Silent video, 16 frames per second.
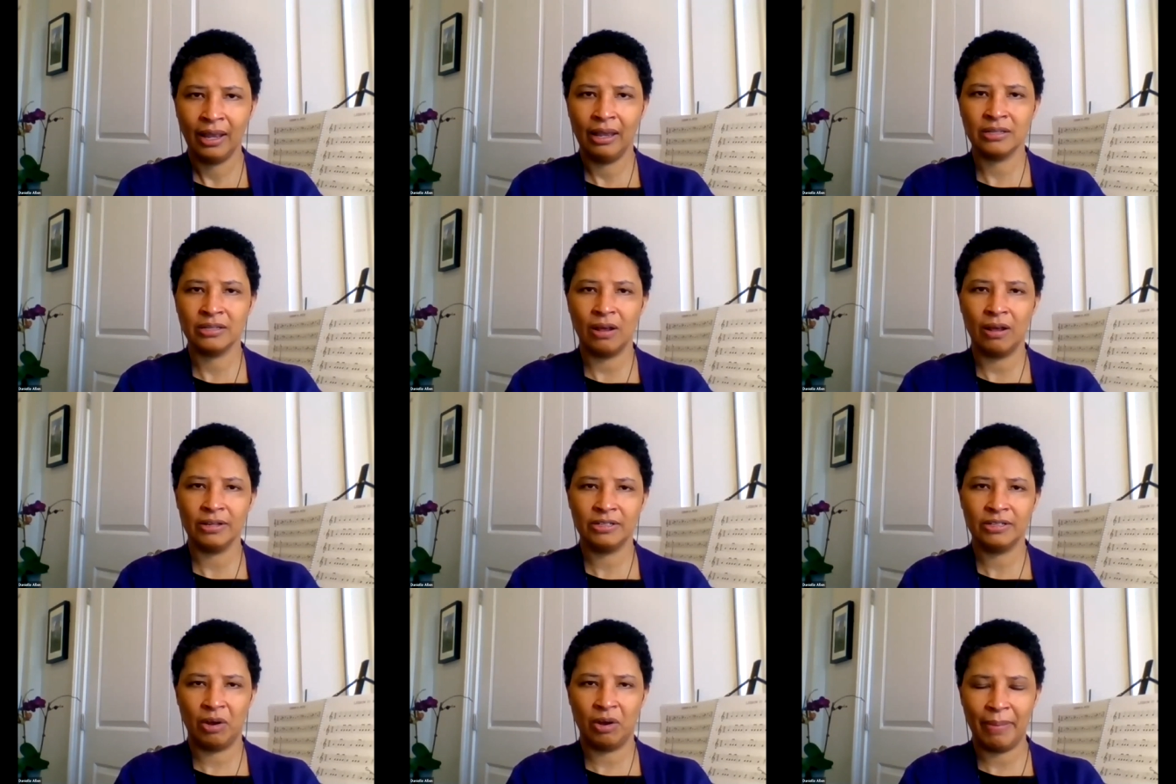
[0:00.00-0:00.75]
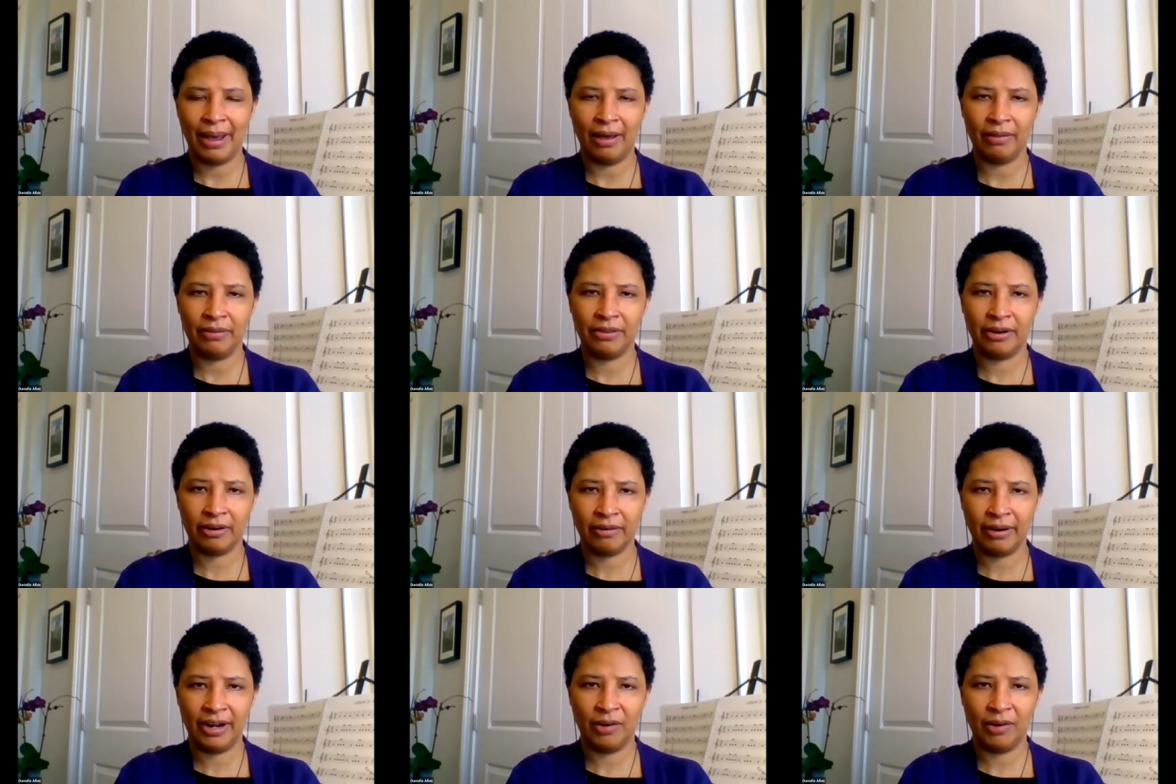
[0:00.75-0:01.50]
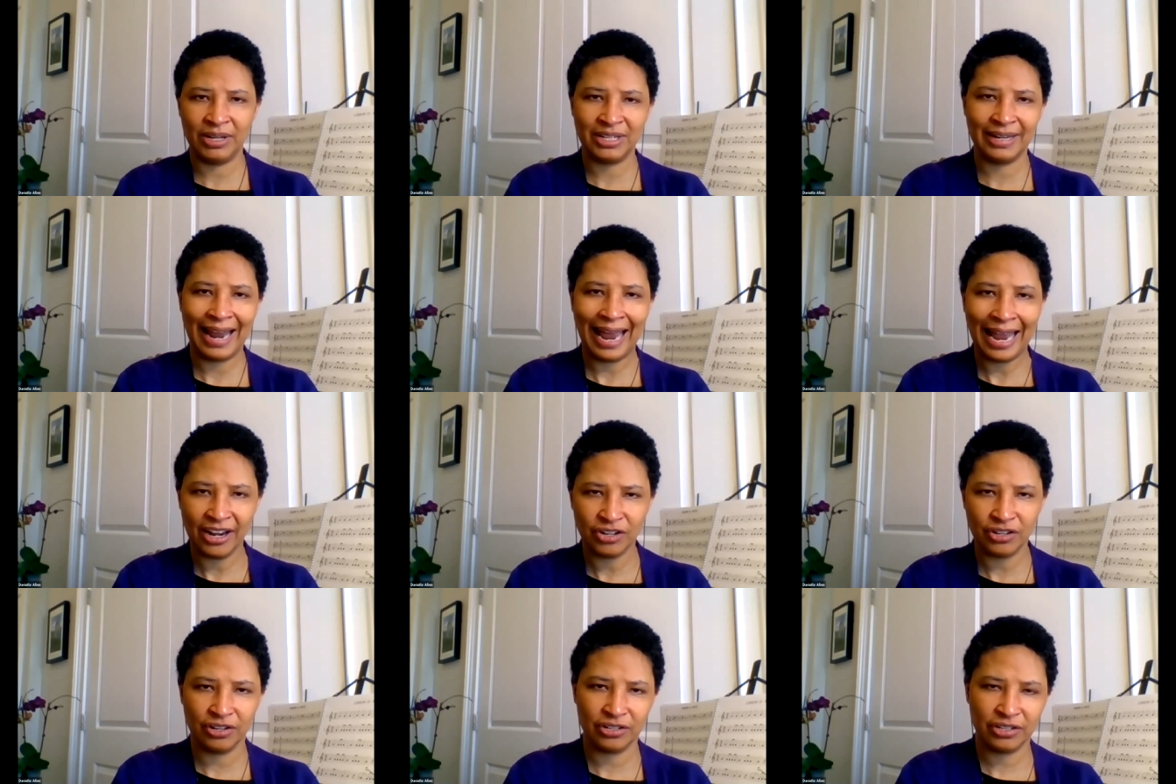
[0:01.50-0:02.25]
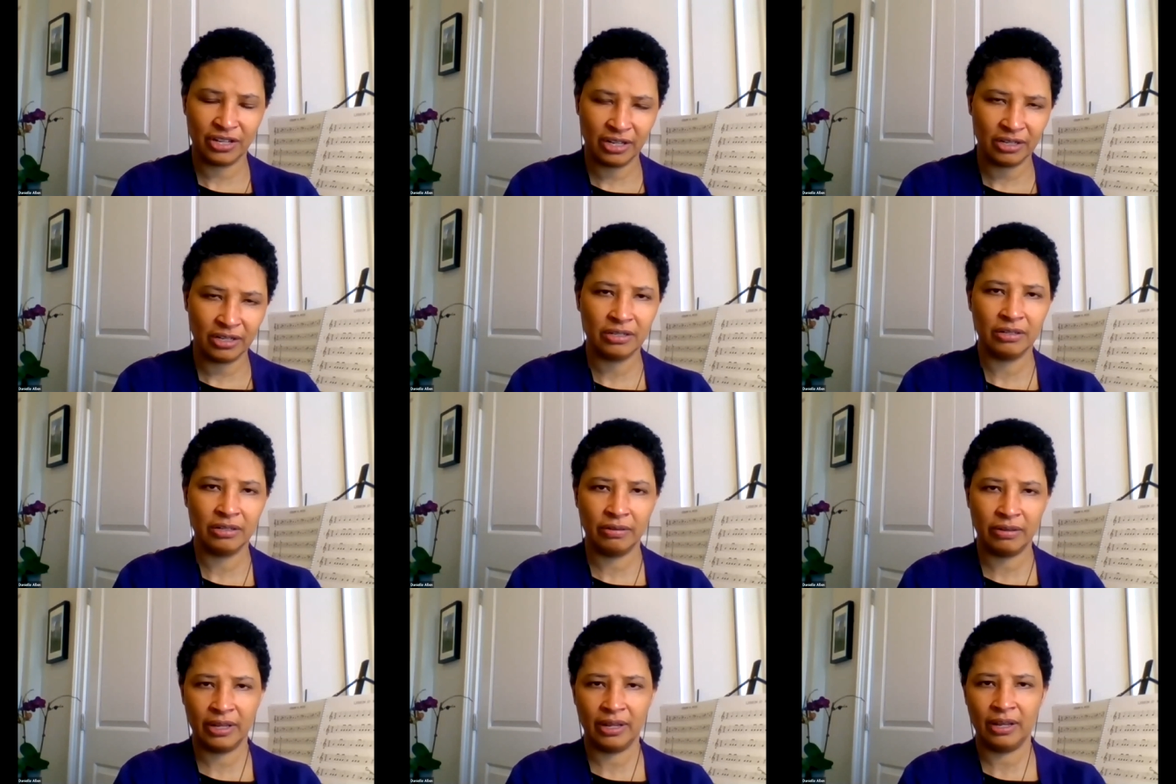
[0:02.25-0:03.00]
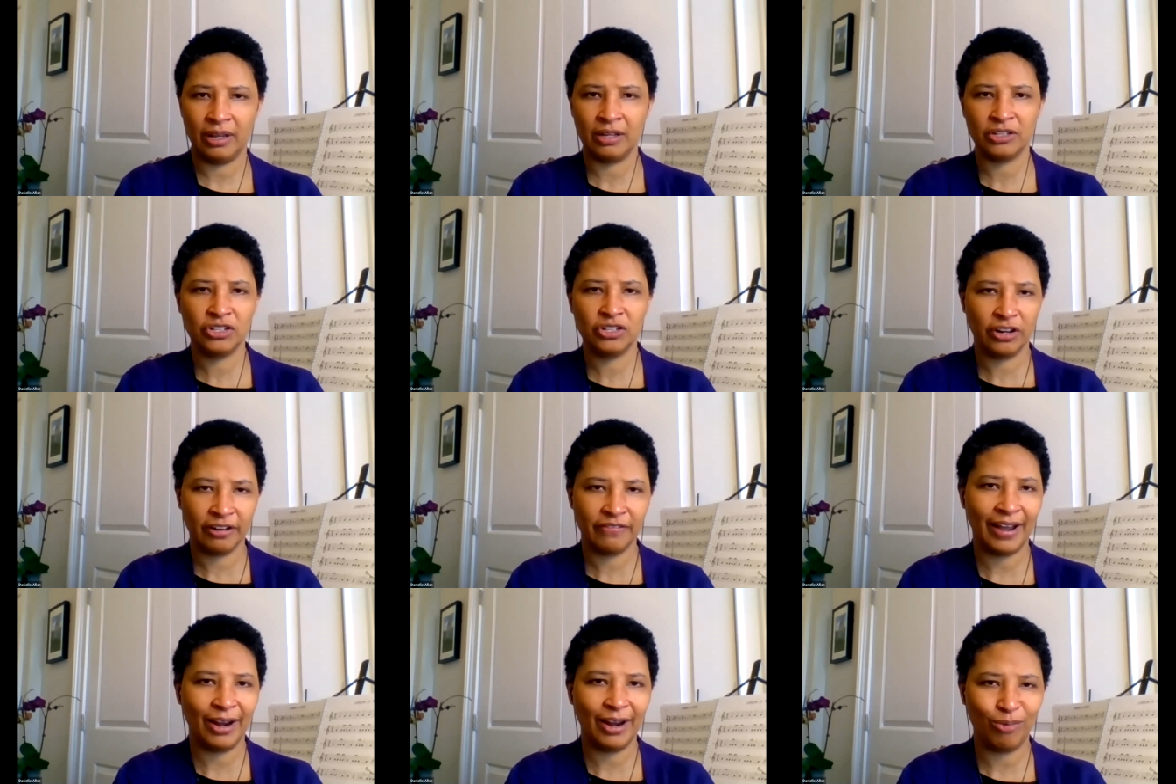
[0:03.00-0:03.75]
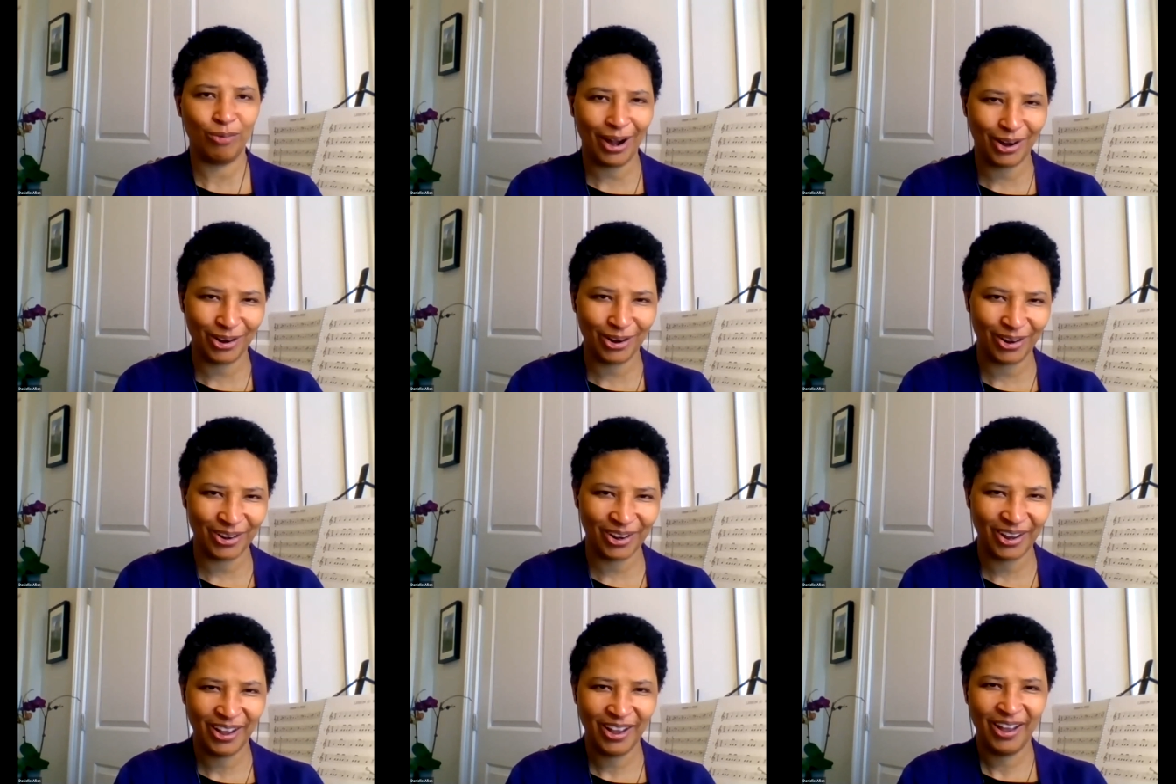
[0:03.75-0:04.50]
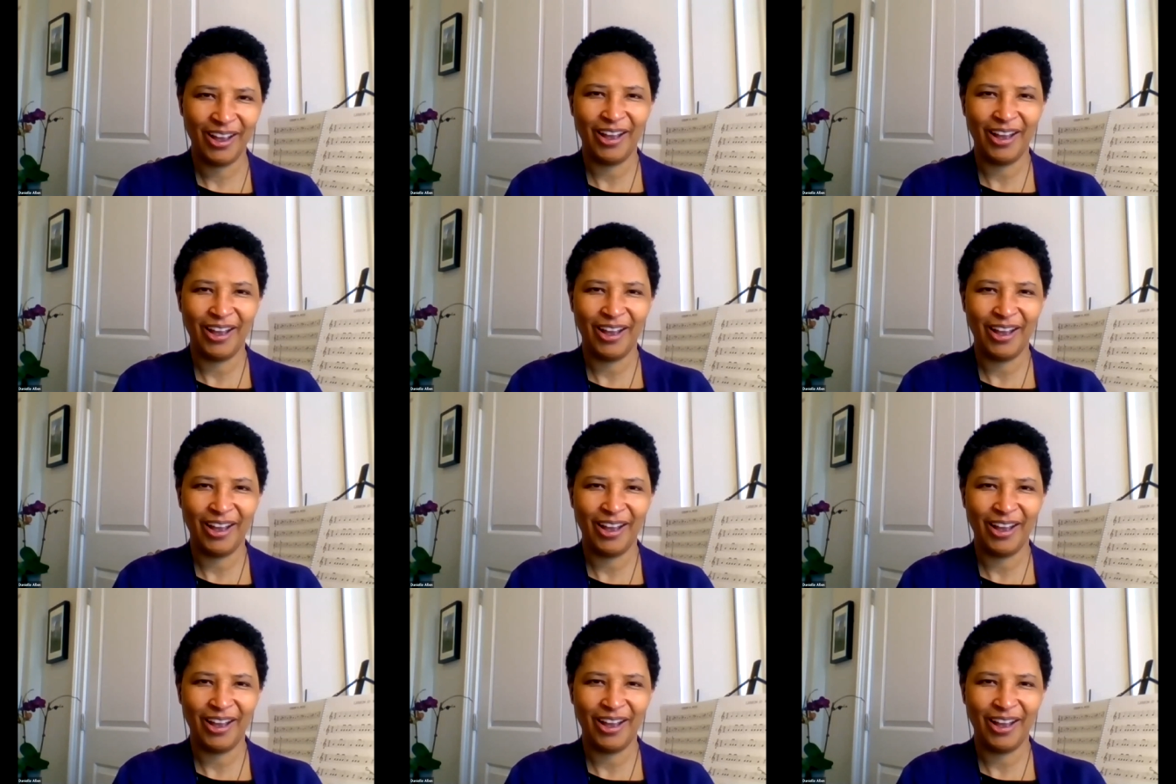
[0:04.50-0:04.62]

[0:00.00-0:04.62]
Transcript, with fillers: it's also about the degree to which it enters into the certified record